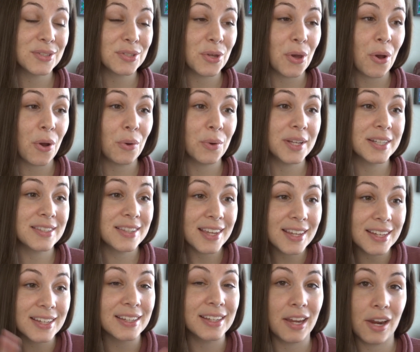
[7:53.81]
So it's
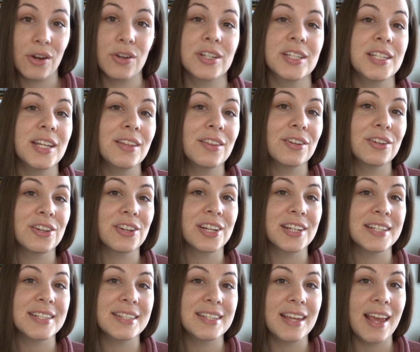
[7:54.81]
like a guarantee that you're
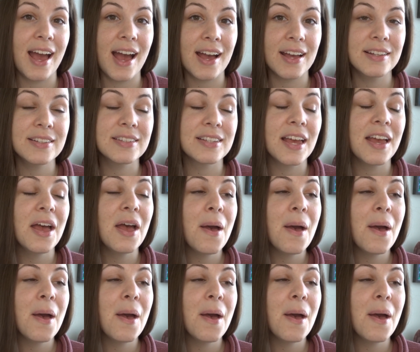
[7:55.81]
gonna see ads.